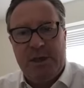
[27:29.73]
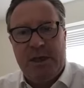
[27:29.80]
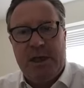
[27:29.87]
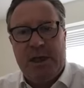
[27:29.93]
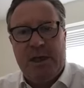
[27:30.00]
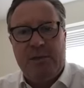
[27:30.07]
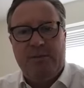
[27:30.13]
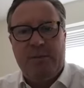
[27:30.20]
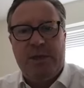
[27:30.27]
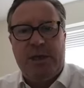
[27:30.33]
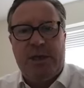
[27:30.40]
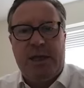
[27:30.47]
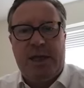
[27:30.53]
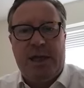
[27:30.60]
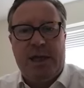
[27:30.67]

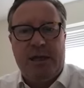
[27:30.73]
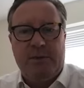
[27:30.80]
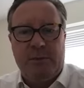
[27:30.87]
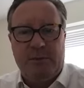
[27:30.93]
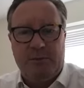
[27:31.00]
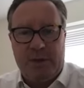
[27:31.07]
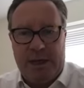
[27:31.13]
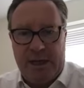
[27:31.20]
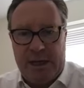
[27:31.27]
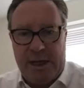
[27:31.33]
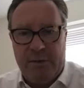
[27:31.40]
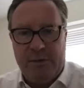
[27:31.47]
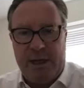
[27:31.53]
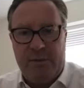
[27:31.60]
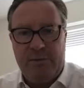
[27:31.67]
and
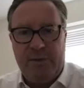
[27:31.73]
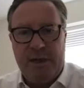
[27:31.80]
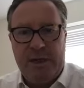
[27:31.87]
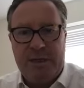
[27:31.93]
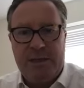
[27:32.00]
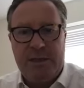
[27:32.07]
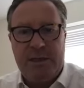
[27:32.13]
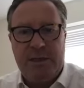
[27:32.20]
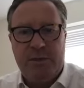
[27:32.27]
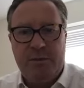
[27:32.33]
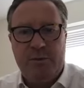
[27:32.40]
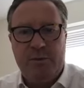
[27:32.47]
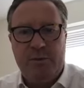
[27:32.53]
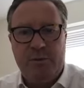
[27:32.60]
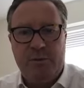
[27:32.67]
how that related
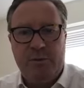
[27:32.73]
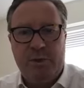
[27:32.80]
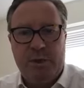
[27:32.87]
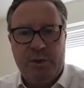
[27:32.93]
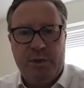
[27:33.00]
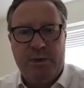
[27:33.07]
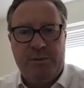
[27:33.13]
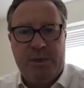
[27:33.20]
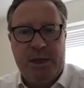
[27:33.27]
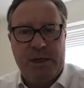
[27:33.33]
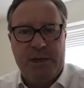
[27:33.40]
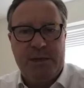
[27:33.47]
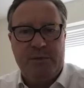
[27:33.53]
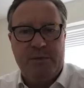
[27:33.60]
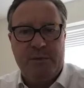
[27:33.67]
to the
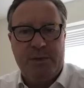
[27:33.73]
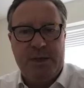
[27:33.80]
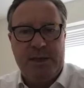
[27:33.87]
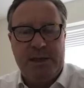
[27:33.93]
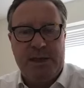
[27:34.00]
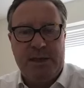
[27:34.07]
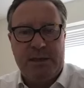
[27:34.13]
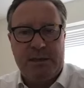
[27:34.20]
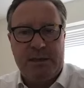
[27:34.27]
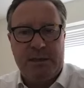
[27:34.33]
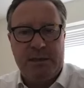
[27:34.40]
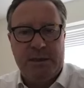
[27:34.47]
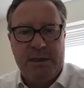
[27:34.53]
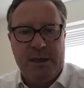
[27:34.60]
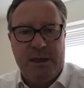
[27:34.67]
price that was being asked.
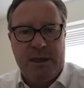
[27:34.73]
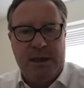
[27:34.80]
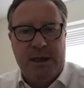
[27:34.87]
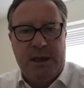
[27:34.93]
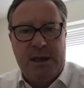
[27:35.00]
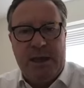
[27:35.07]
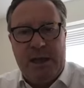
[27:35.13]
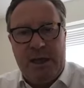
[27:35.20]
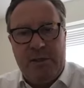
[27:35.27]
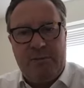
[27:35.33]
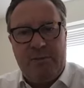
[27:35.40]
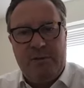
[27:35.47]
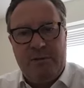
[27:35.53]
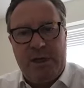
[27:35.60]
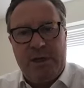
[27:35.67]

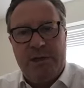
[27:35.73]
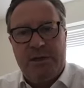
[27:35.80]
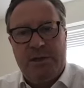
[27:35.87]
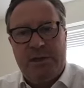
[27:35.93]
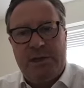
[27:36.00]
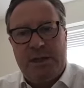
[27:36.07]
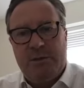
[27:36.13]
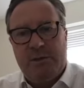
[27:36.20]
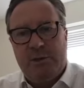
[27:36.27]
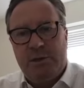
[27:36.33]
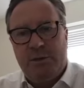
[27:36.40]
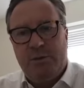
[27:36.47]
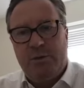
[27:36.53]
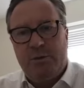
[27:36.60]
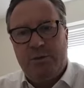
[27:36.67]
If your agent is able to
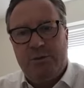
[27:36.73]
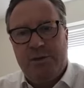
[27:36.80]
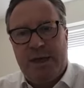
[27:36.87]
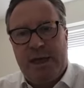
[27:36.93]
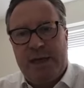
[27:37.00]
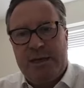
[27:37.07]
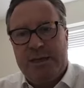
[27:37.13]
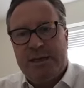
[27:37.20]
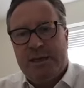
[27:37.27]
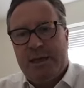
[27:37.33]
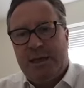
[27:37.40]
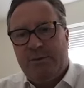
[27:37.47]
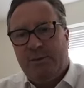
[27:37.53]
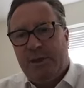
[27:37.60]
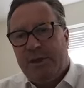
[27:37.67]
do all of that,
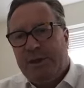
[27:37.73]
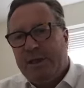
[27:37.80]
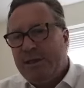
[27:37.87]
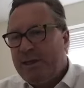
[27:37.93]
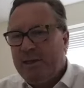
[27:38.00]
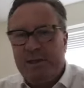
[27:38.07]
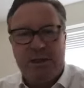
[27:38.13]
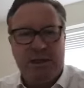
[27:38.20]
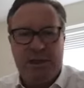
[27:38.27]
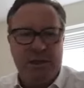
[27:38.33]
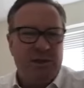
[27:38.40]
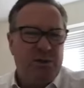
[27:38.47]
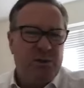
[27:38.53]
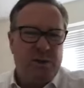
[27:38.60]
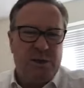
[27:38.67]
and then just to
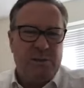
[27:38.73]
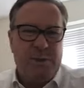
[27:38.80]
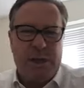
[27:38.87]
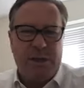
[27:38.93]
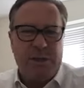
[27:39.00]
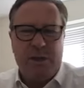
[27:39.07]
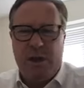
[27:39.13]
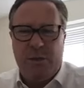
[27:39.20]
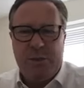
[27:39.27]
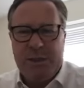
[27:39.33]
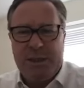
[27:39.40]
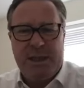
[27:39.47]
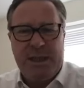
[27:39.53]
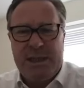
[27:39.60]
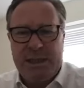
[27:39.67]
do some other common
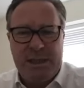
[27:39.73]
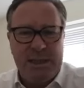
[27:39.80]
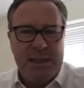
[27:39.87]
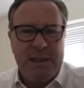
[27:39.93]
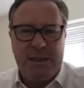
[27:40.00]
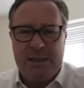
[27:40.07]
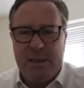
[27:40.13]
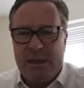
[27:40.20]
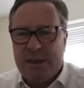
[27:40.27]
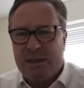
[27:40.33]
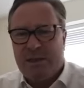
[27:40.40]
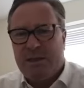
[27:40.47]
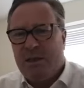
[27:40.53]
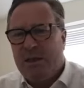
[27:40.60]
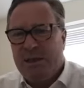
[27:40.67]
sense things
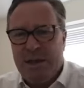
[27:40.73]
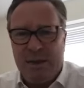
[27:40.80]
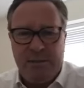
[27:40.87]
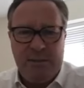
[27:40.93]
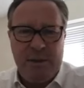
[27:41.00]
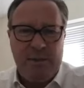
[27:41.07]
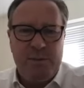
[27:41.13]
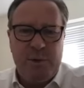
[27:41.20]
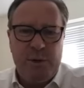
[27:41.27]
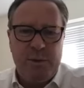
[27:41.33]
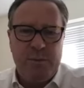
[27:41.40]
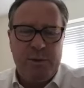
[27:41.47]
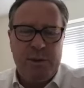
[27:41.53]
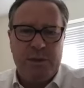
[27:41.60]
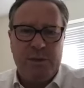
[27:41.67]
like turning up for the
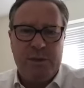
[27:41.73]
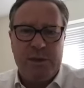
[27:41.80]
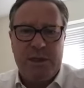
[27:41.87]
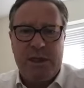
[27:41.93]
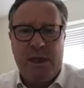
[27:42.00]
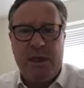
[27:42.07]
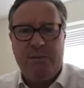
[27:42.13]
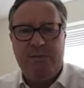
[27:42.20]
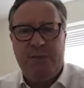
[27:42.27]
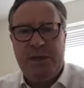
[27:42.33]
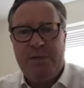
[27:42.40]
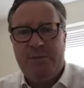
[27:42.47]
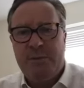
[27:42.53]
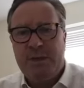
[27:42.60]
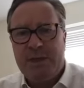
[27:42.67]
appointment on time,
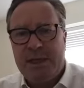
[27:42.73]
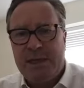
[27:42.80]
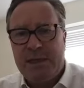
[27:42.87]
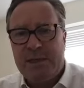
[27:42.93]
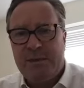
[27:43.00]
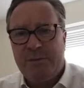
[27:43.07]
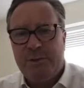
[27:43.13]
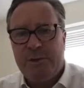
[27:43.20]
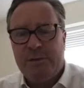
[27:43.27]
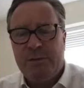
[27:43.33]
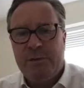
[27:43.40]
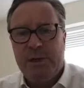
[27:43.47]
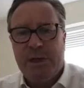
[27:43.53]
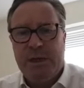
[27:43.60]
being presentable,